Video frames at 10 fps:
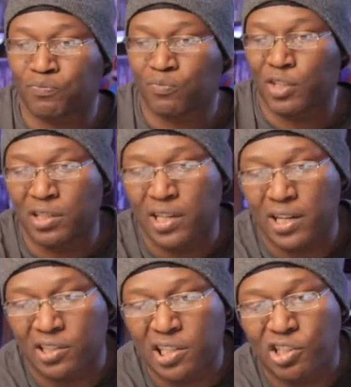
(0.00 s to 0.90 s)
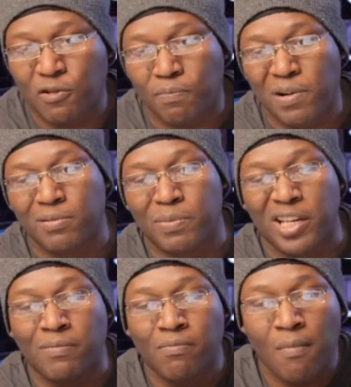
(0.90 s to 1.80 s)
So yeah, Tenchu would probably
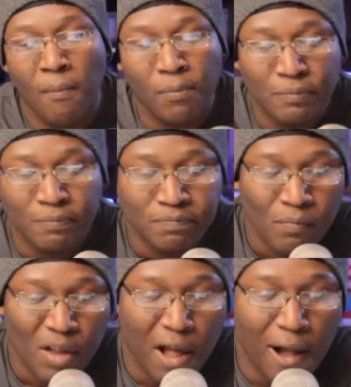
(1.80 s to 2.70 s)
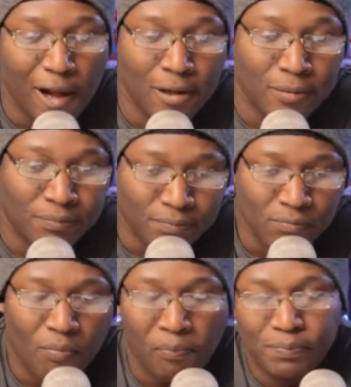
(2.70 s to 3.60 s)
be uh,
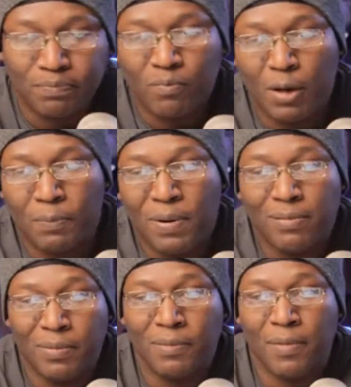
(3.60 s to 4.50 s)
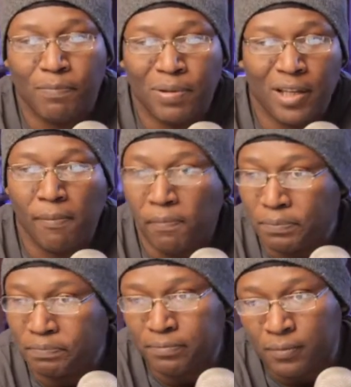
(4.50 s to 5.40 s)
probably be my pick.
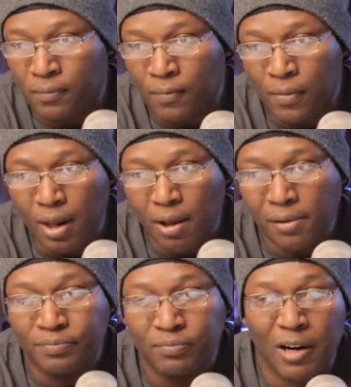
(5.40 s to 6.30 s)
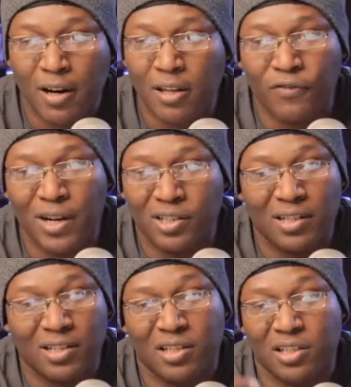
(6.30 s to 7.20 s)
And there are other
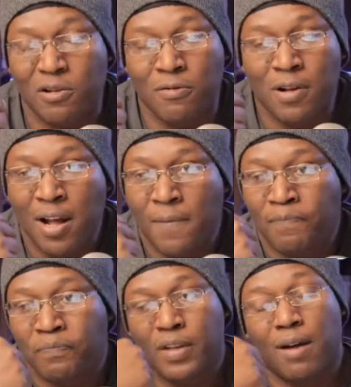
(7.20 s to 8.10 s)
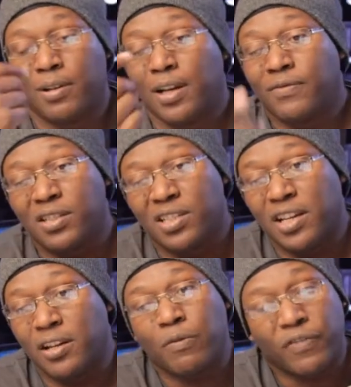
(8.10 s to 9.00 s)
franchises too. I would love to
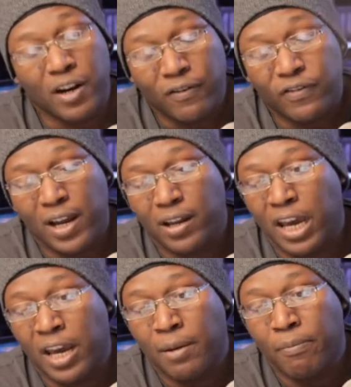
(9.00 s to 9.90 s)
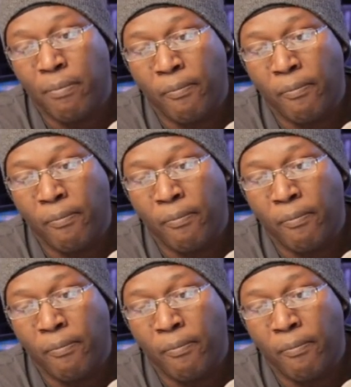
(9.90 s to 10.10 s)
see a new Fear Effect game.